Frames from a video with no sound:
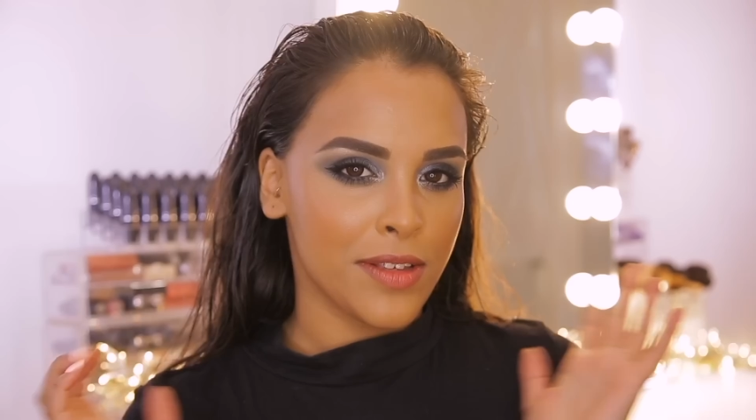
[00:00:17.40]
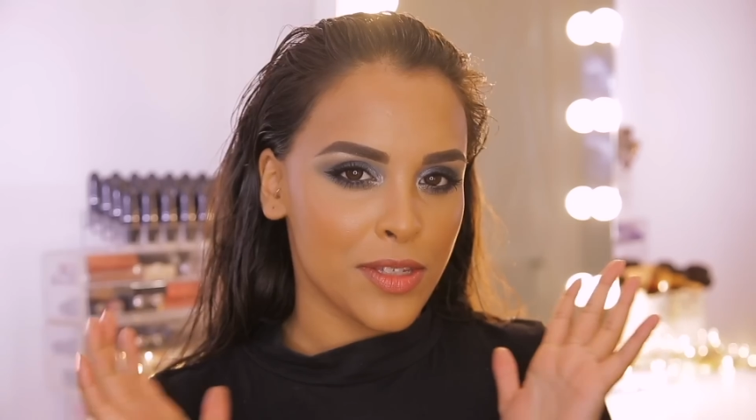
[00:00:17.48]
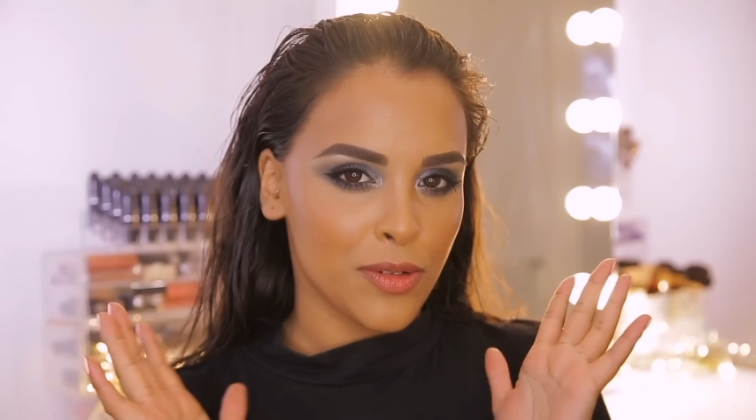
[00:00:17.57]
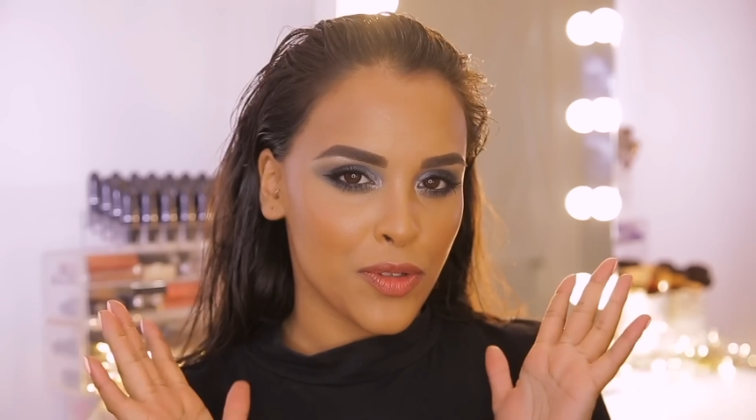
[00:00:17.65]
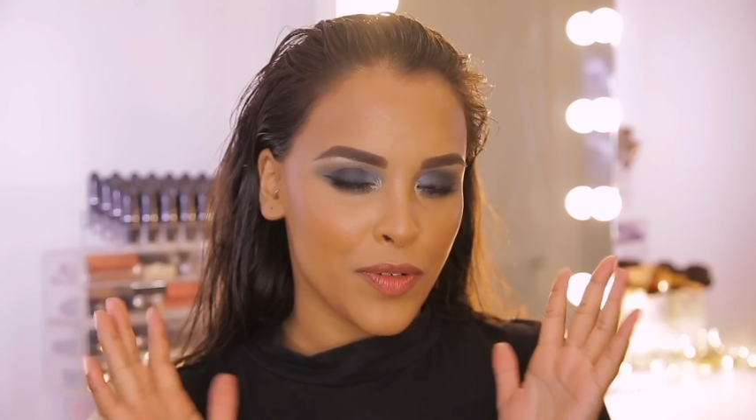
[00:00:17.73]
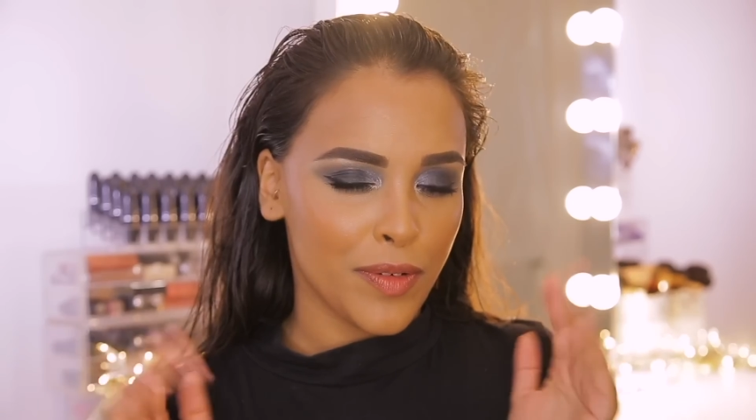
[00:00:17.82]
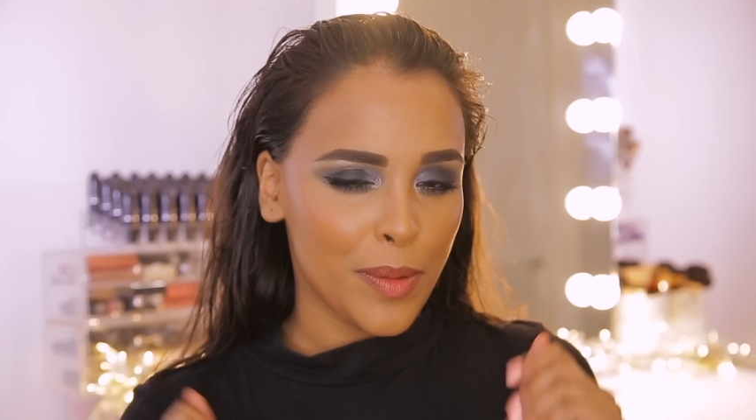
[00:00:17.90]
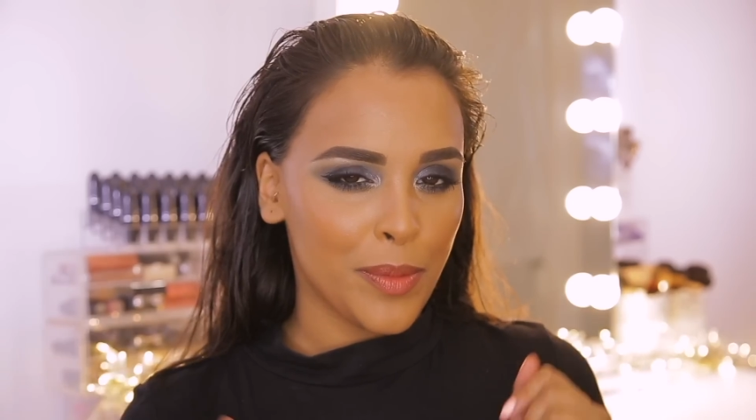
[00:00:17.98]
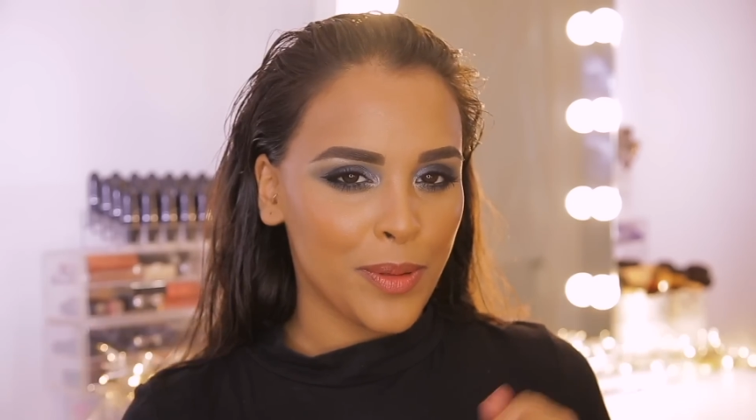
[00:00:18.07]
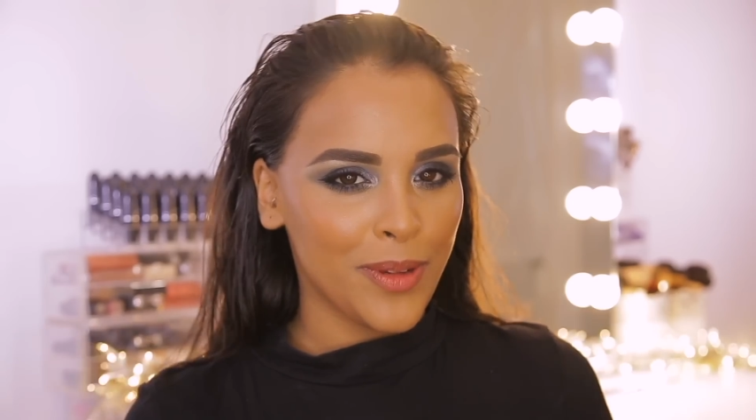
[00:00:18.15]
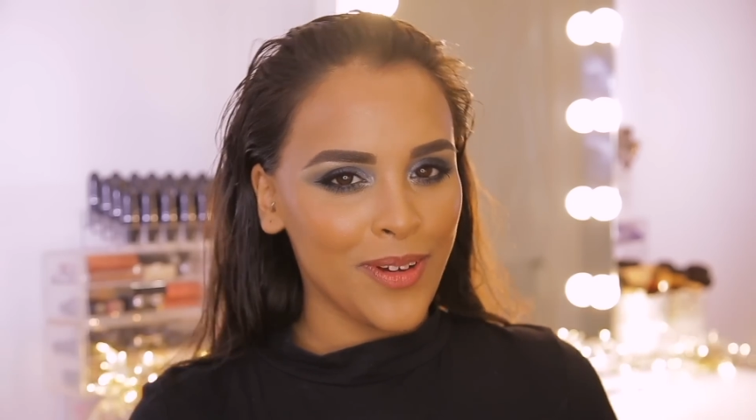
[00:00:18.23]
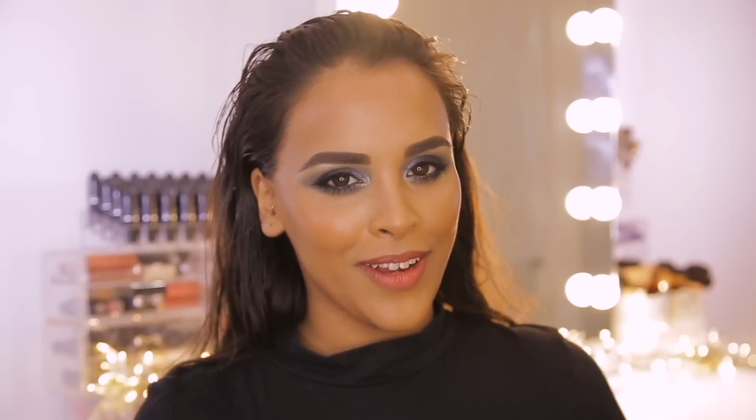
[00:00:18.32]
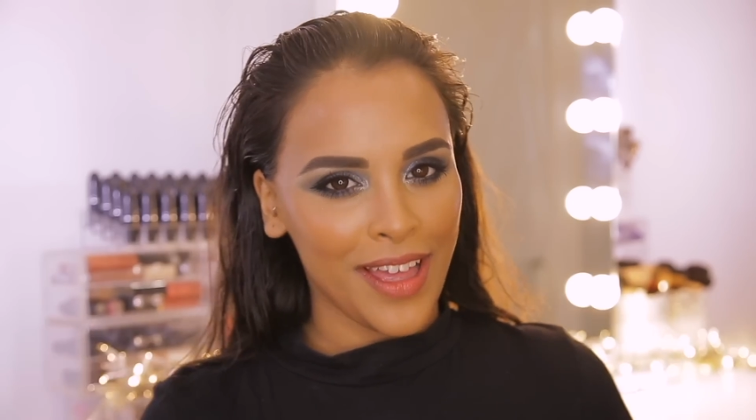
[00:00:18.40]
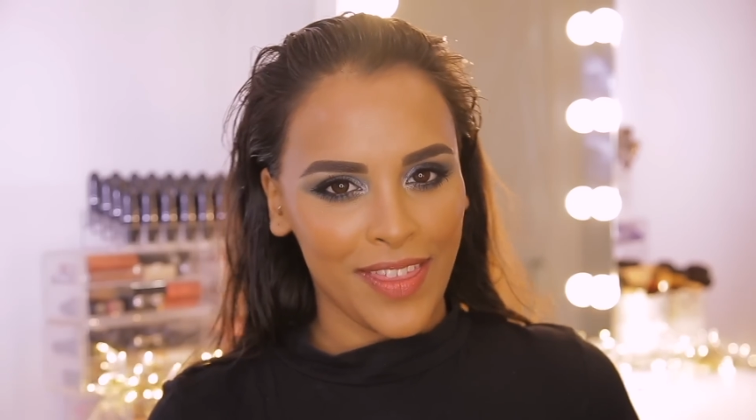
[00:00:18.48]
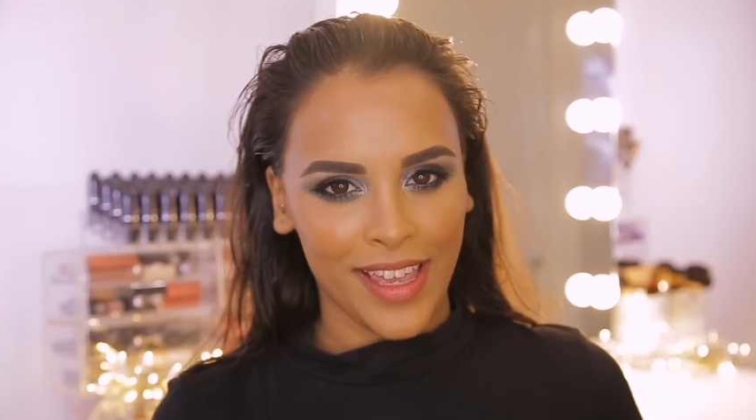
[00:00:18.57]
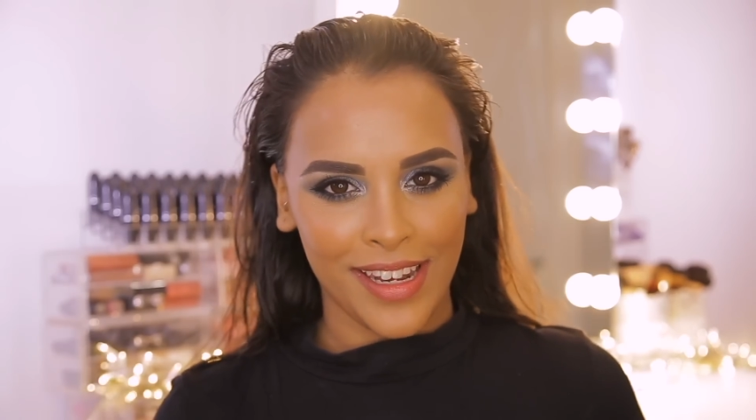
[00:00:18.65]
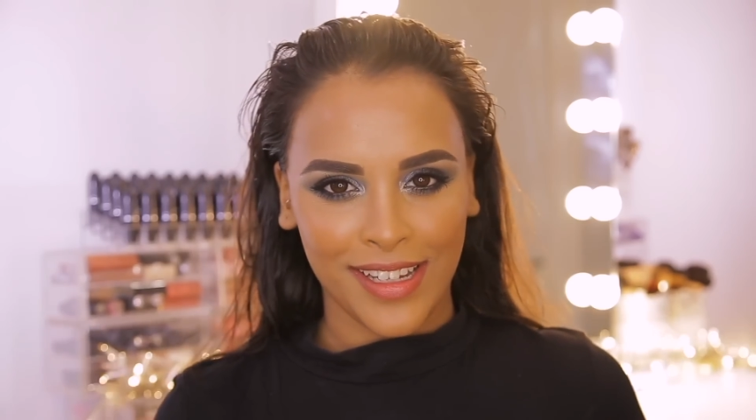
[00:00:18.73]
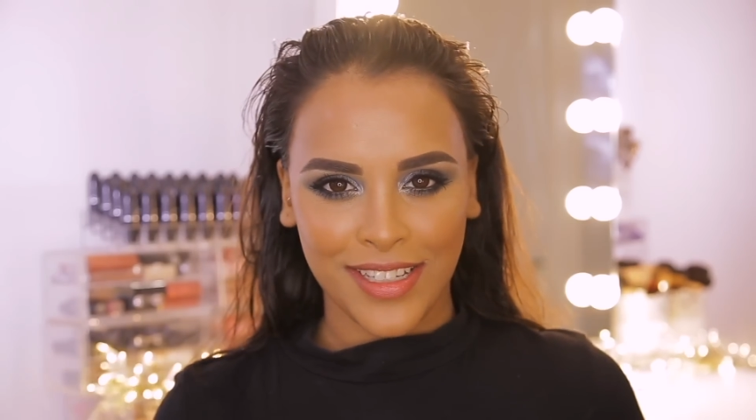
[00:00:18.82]
the Sultry Rebel look,
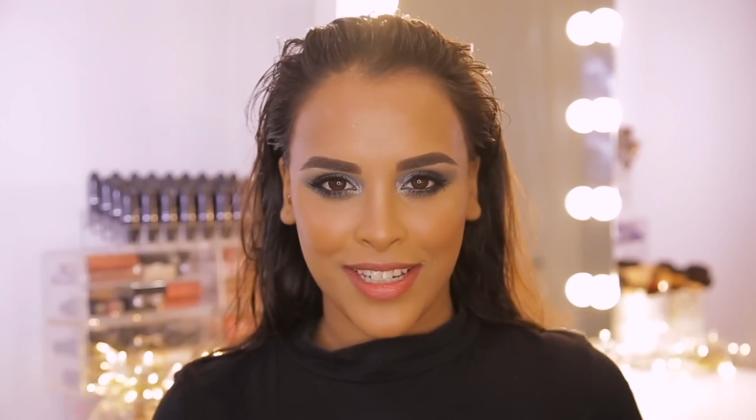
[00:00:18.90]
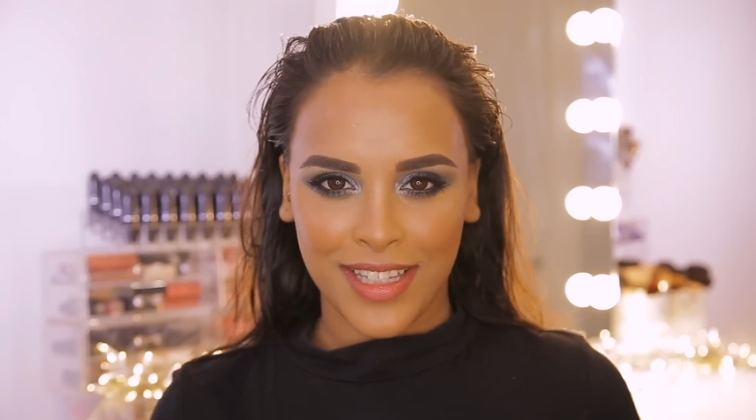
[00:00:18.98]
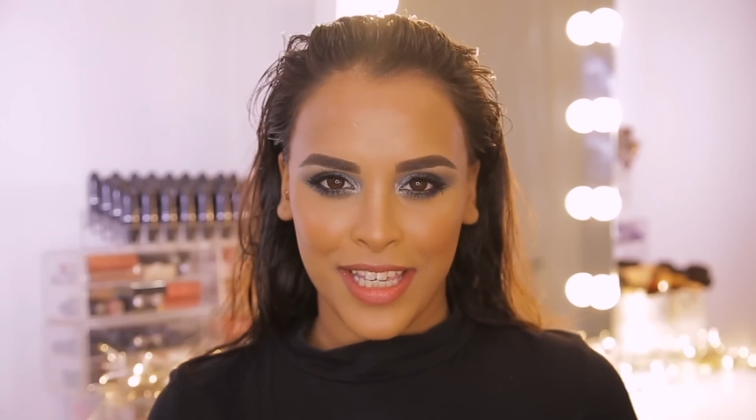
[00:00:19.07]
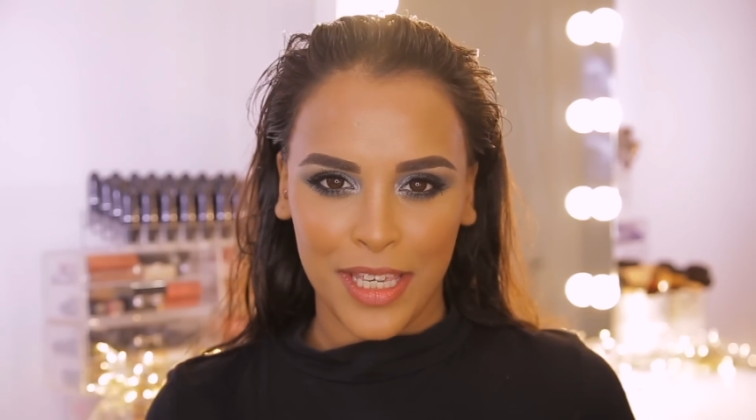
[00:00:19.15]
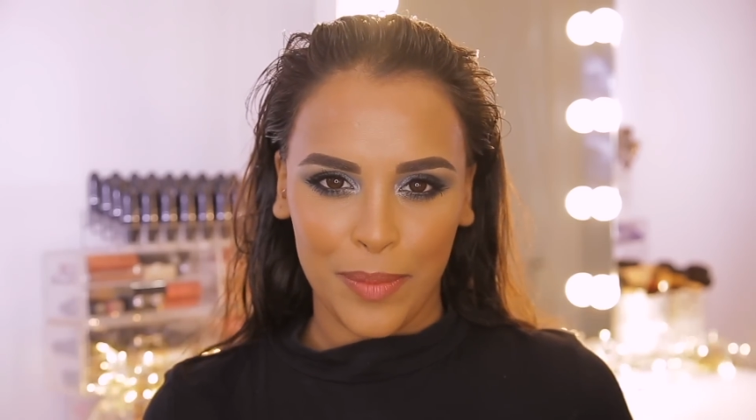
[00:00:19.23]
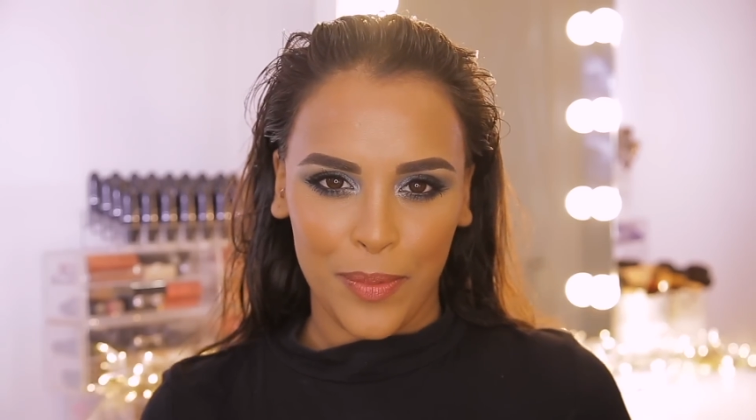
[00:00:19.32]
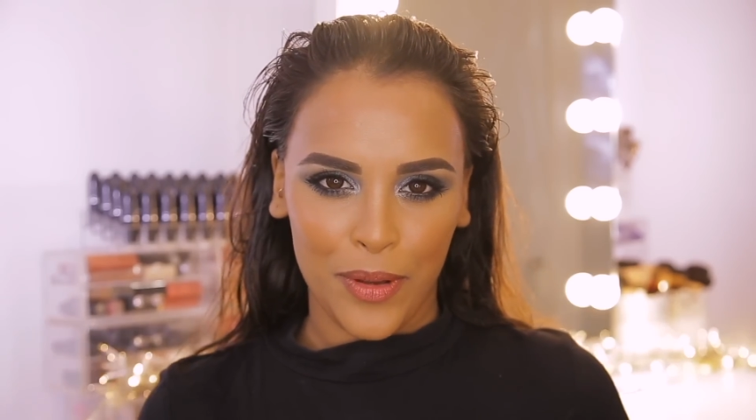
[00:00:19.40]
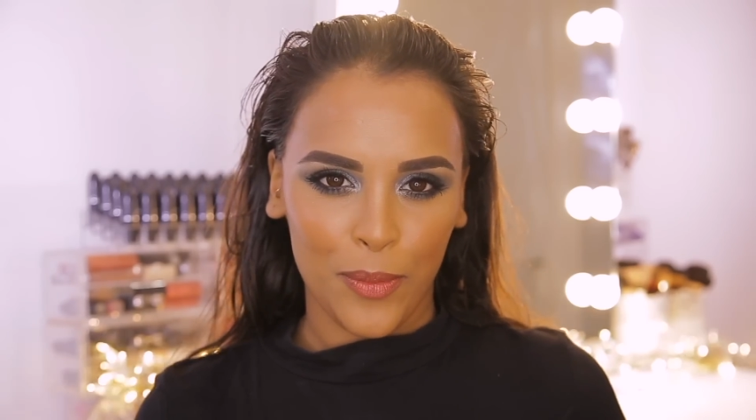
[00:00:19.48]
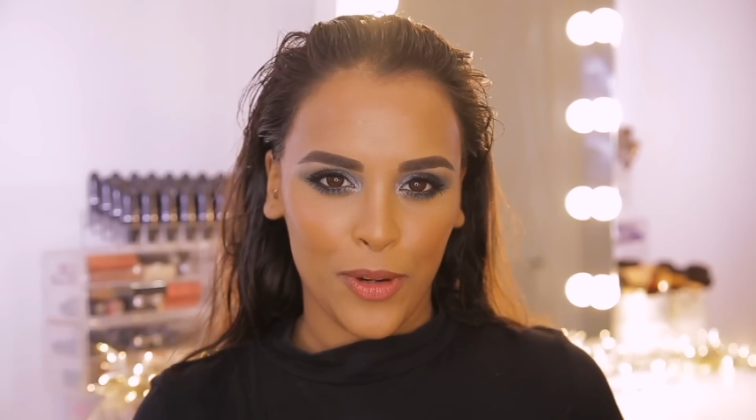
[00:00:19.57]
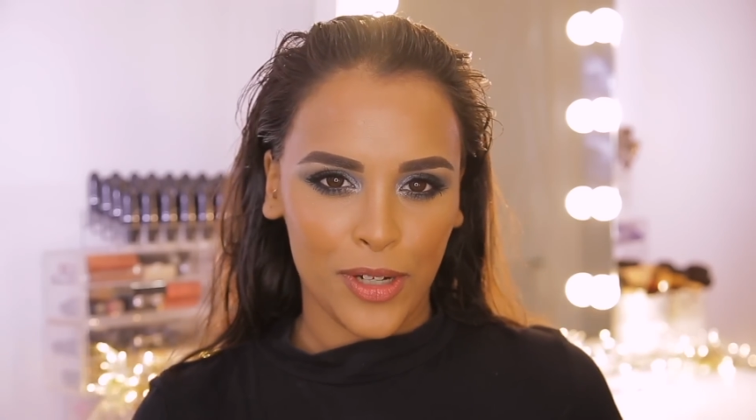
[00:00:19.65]
then just keep on